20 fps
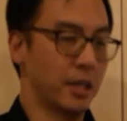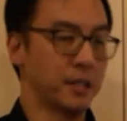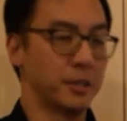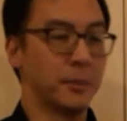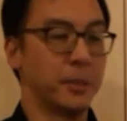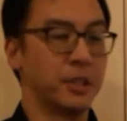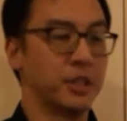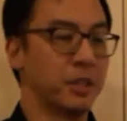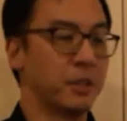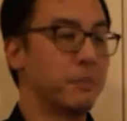as I
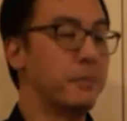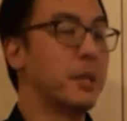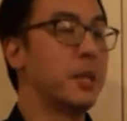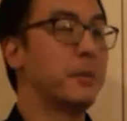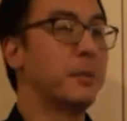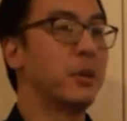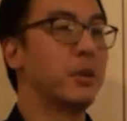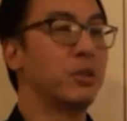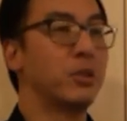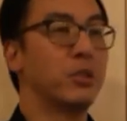mentioned,
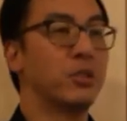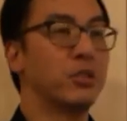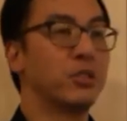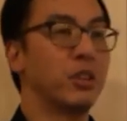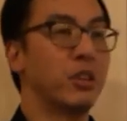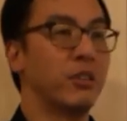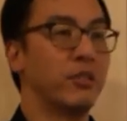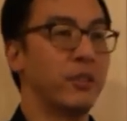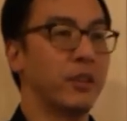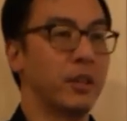minimal use
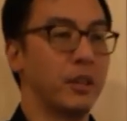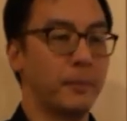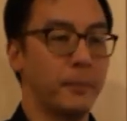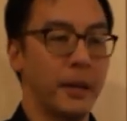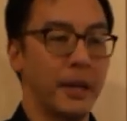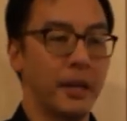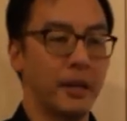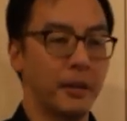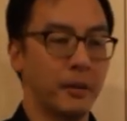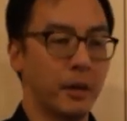of uh,
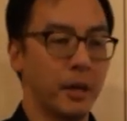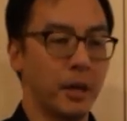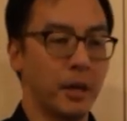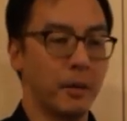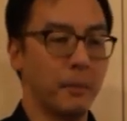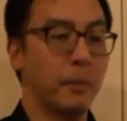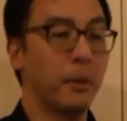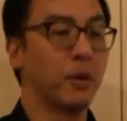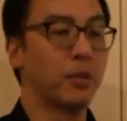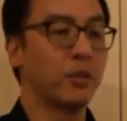pay,
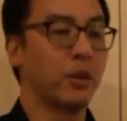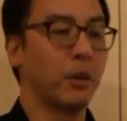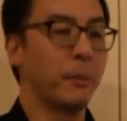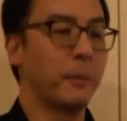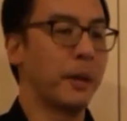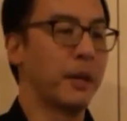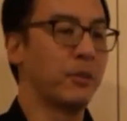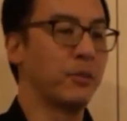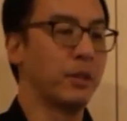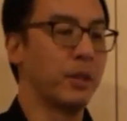uh, post-op
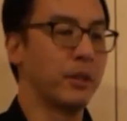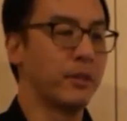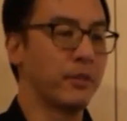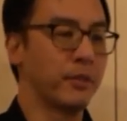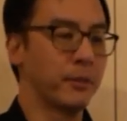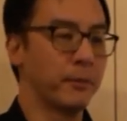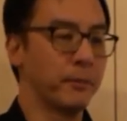pain relief.